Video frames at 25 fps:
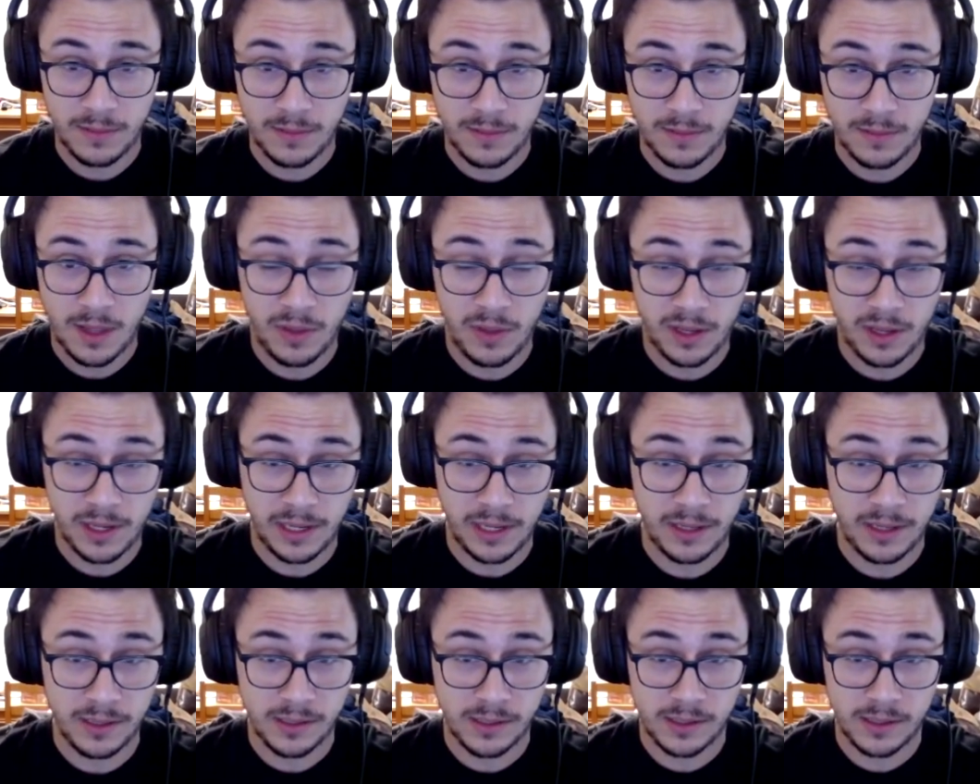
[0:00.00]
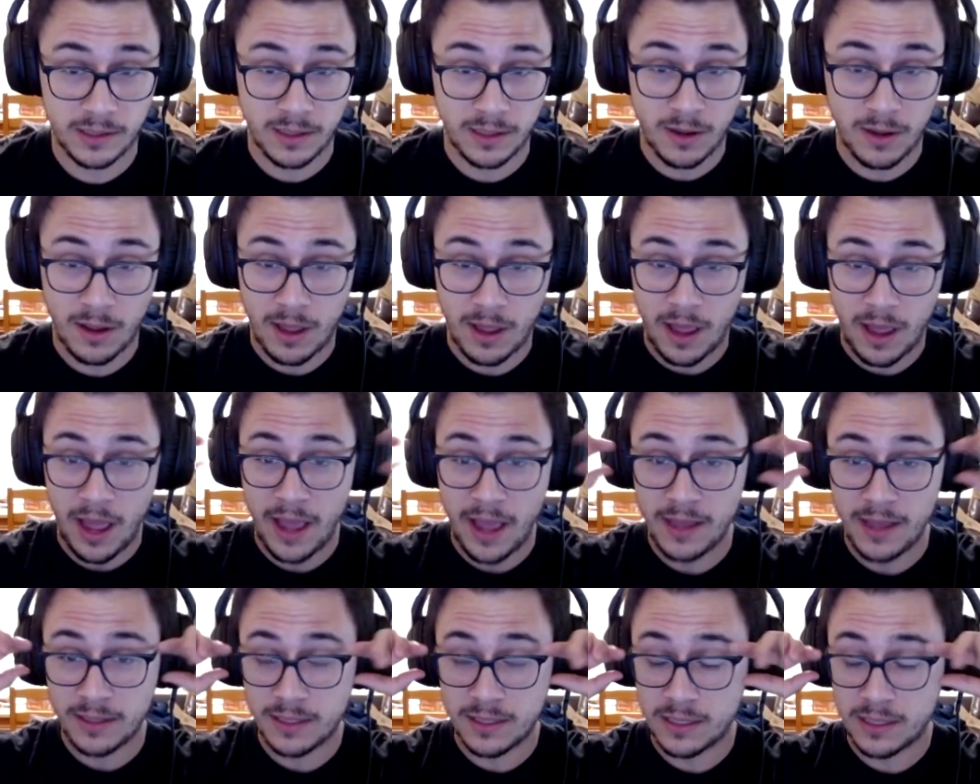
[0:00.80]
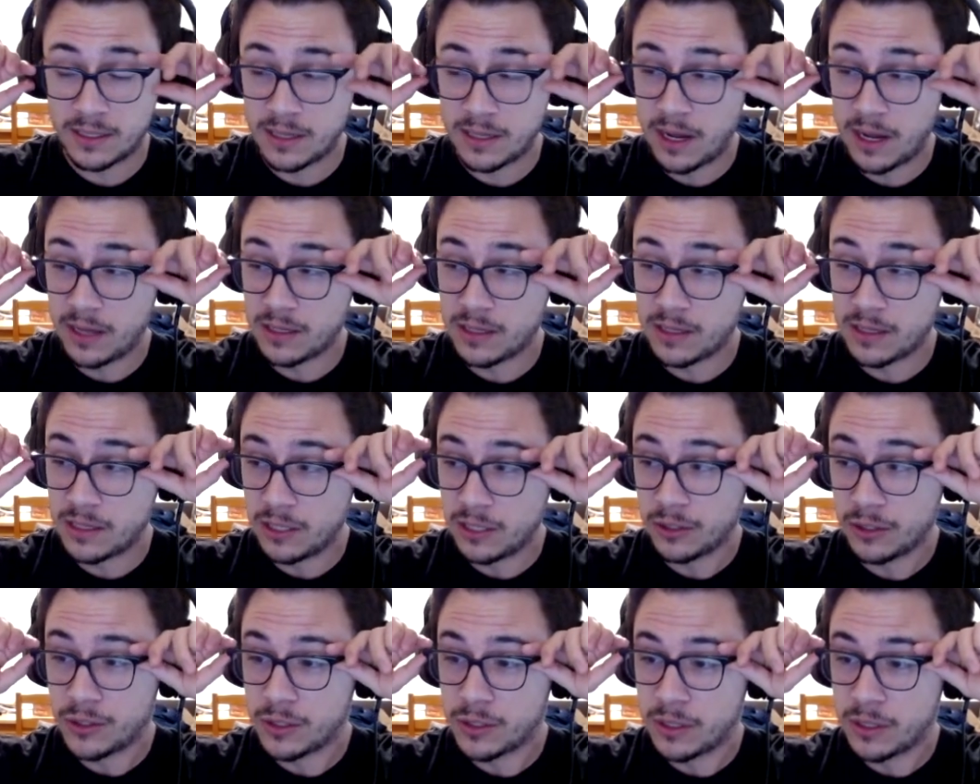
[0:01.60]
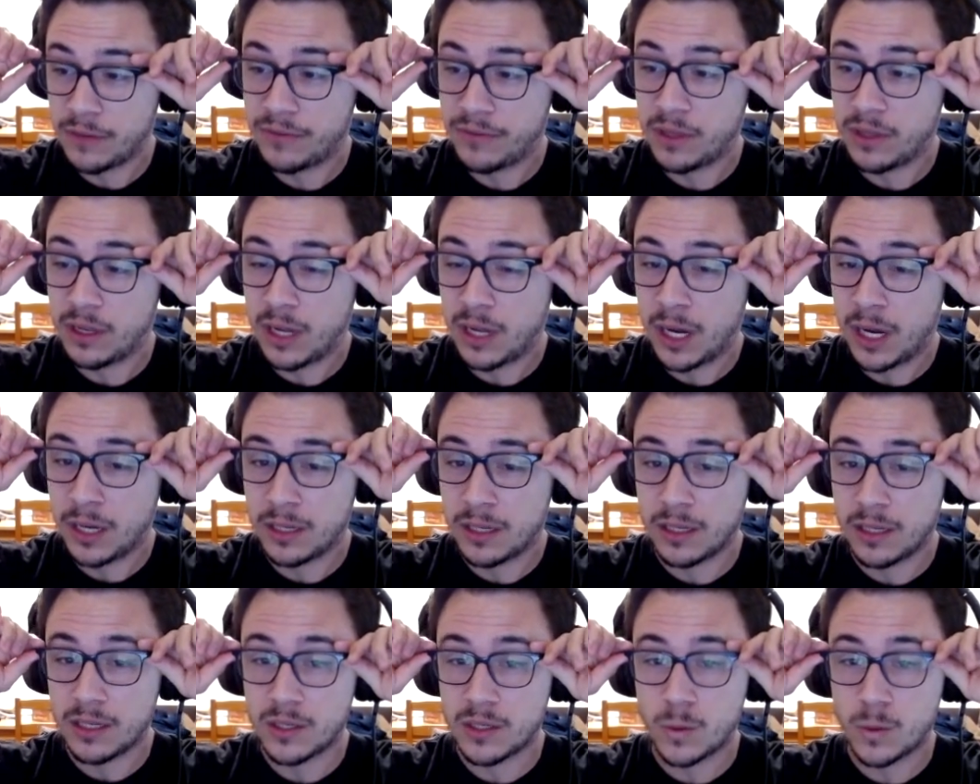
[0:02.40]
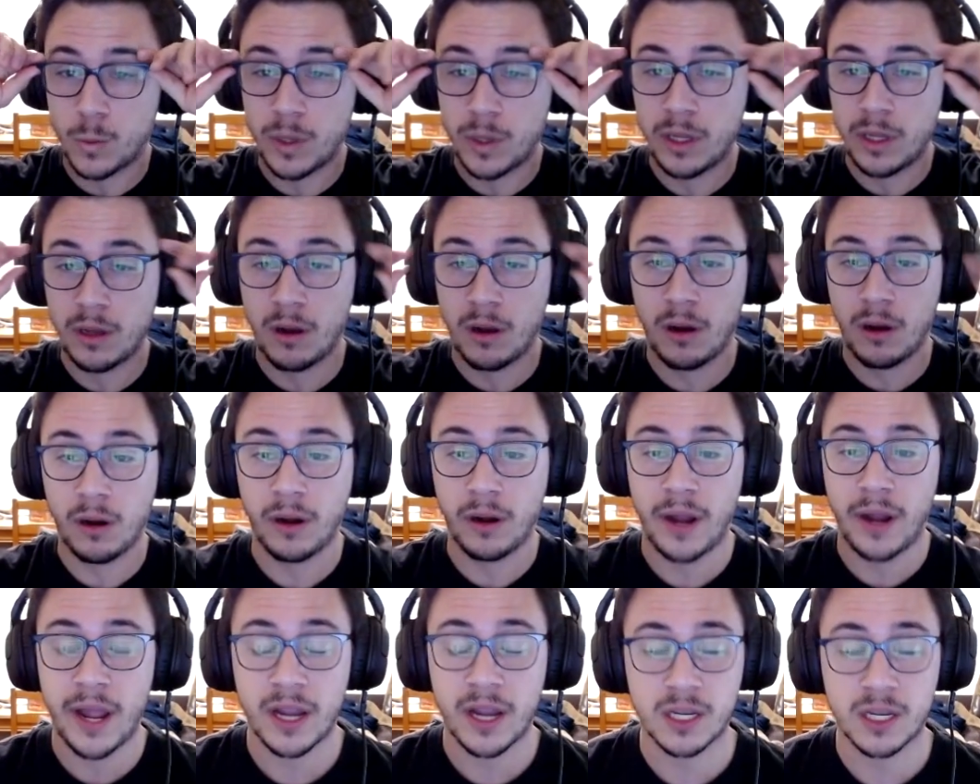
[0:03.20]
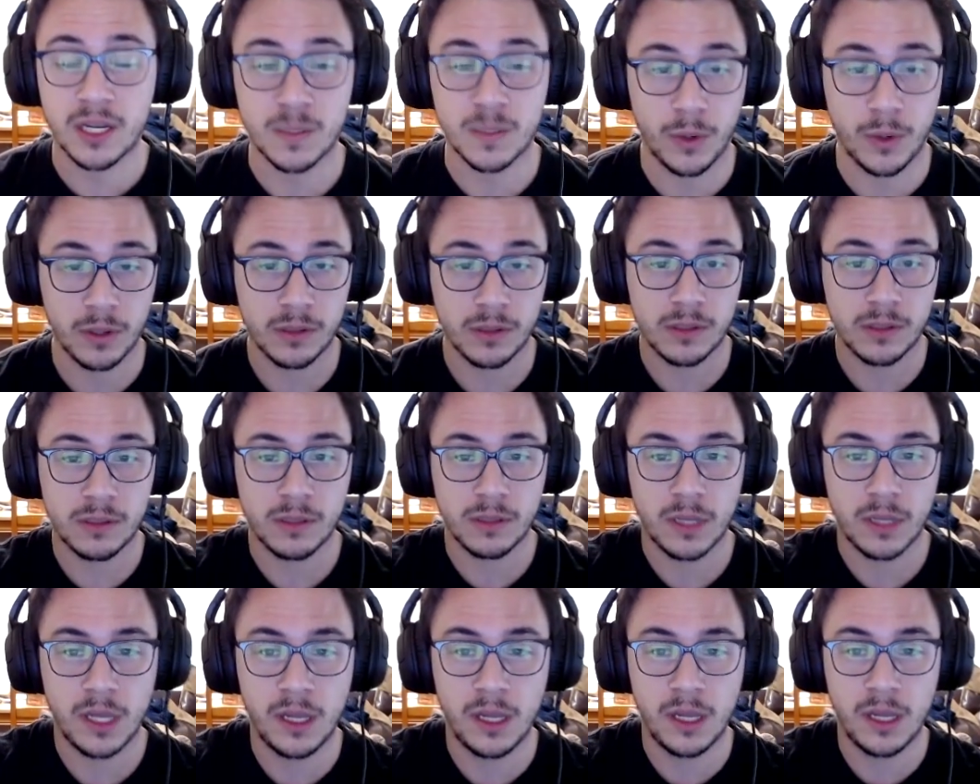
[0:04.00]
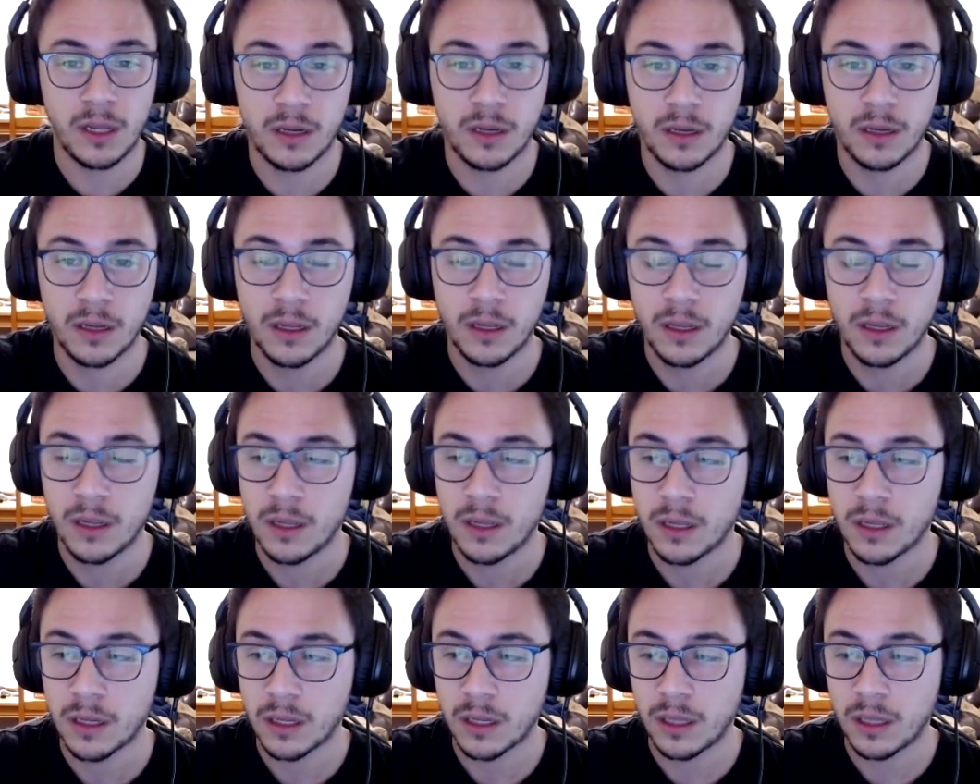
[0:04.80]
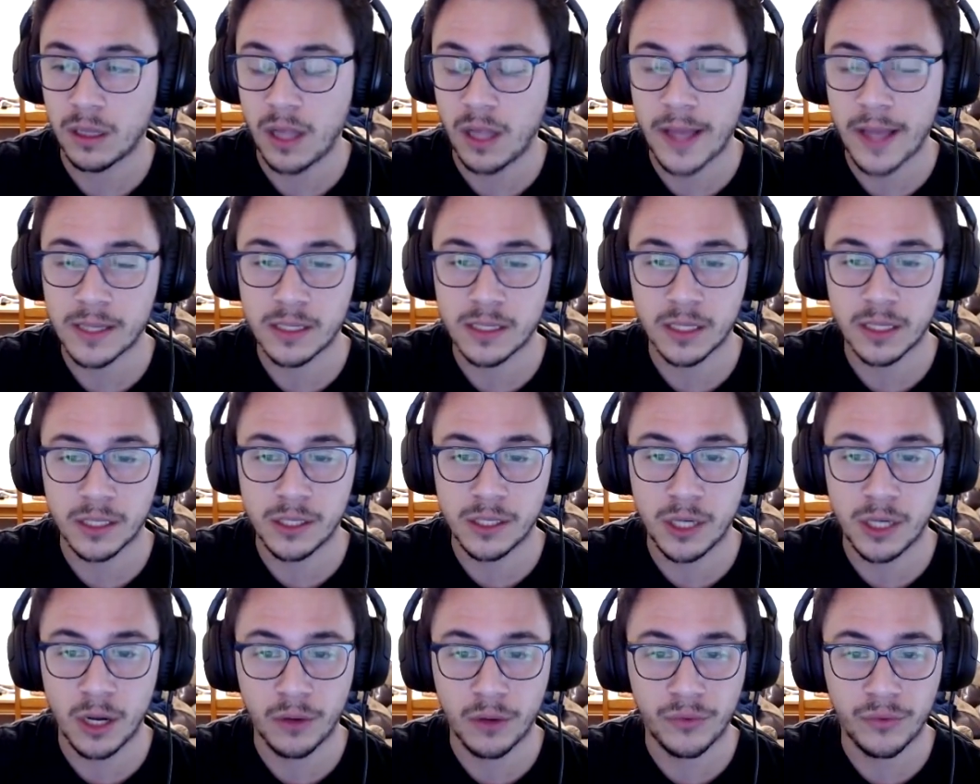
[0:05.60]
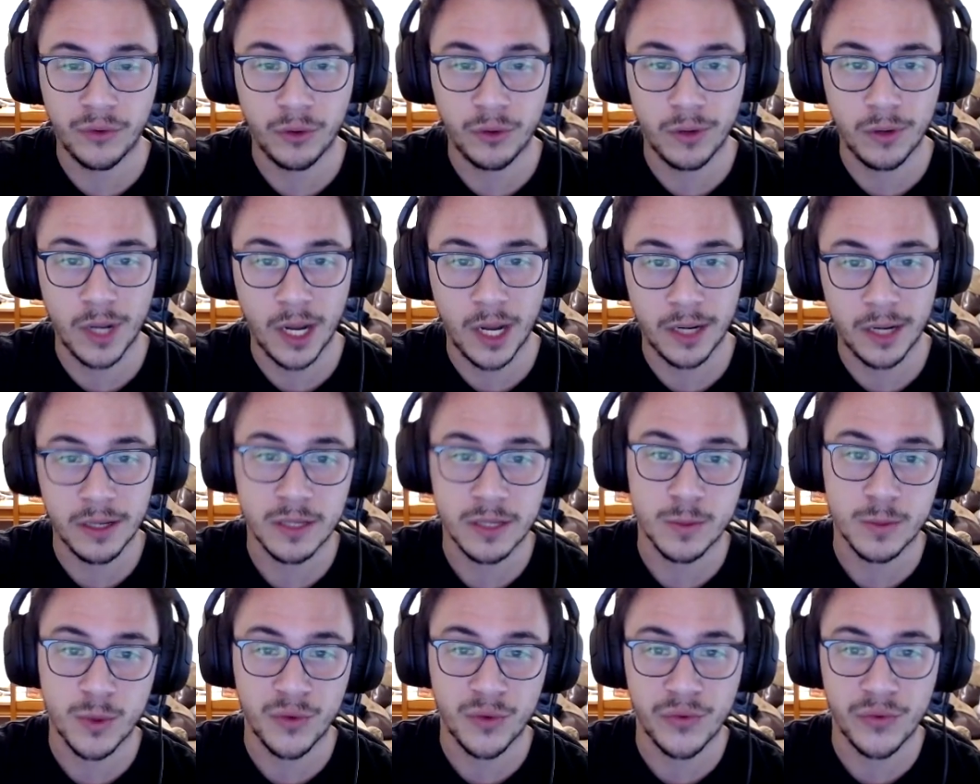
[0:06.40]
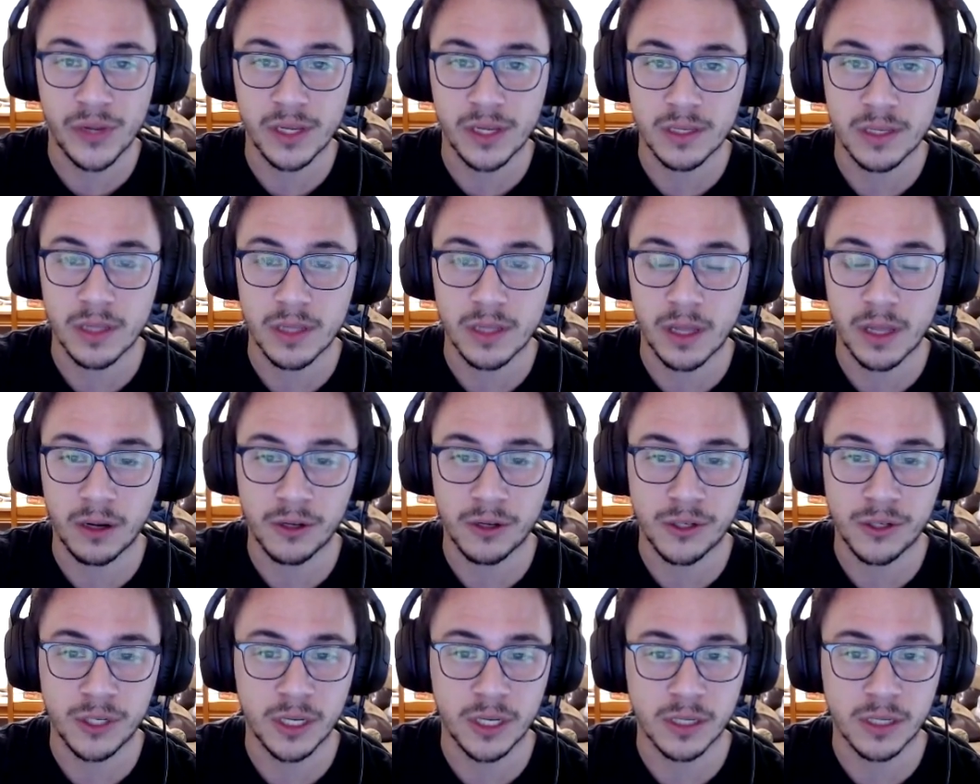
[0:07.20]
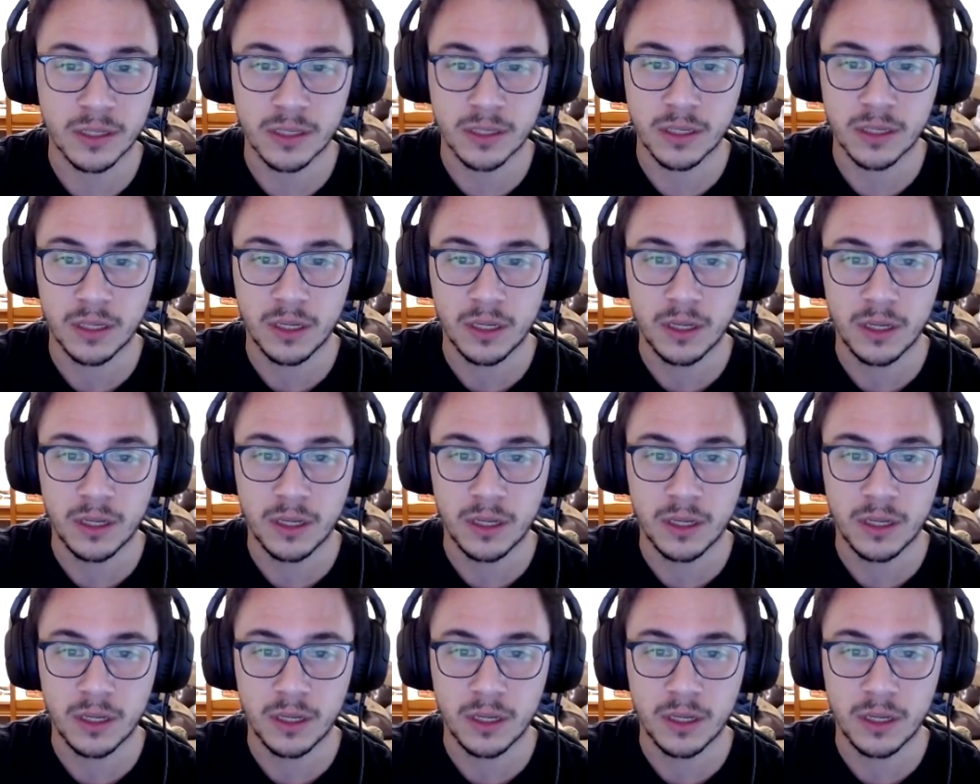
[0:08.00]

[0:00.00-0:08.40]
Because as children of the 90s, we are experts in classic junk food 90s movies that are just